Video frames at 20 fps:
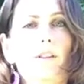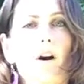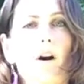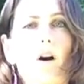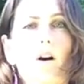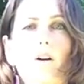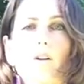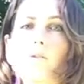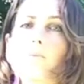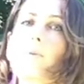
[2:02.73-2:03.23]
the
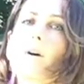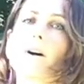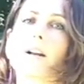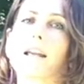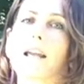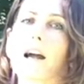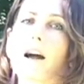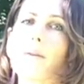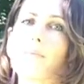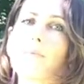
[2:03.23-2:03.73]
whole
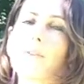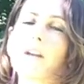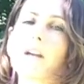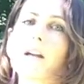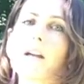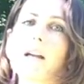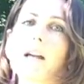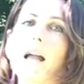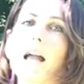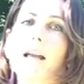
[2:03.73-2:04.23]
body up.
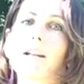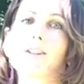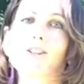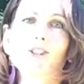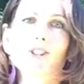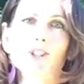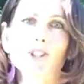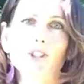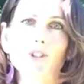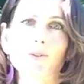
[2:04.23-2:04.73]
And
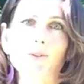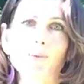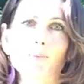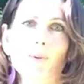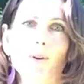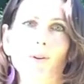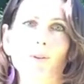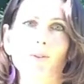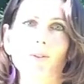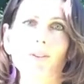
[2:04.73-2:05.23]
it's
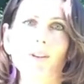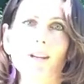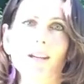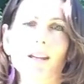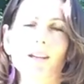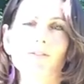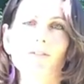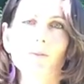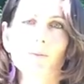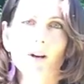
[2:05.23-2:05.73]
doable.
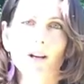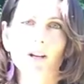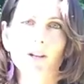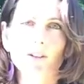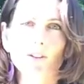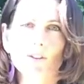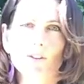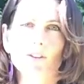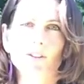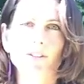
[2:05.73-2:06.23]
Everyone
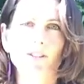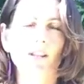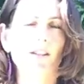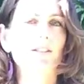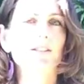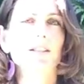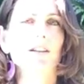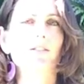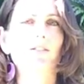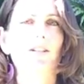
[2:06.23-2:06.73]
can learn a
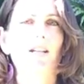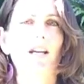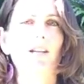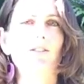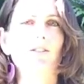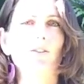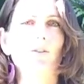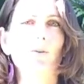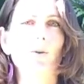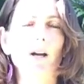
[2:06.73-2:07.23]
sun
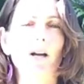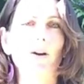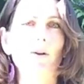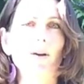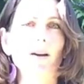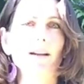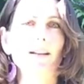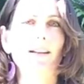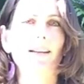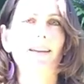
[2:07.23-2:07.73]
salutation quite
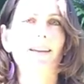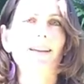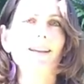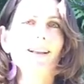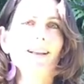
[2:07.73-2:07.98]
quickly,